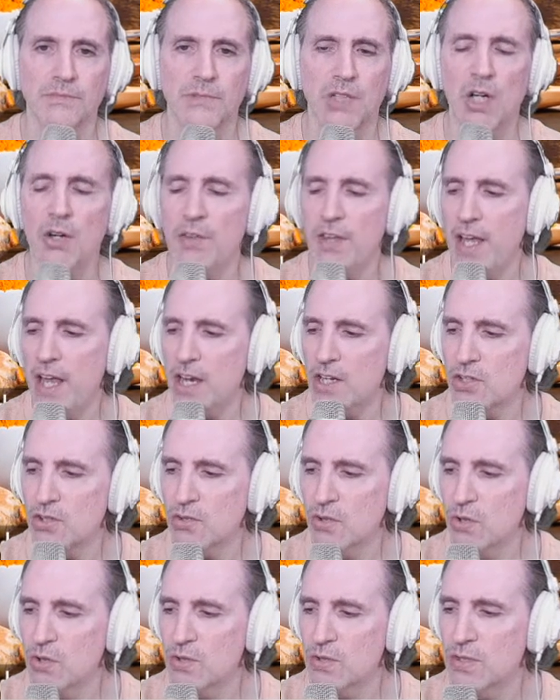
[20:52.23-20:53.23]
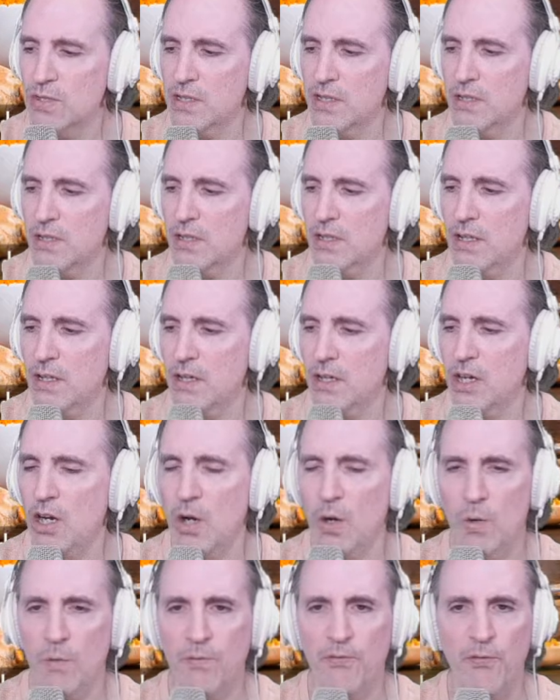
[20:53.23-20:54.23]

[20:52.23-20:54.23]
Are the Astros going to go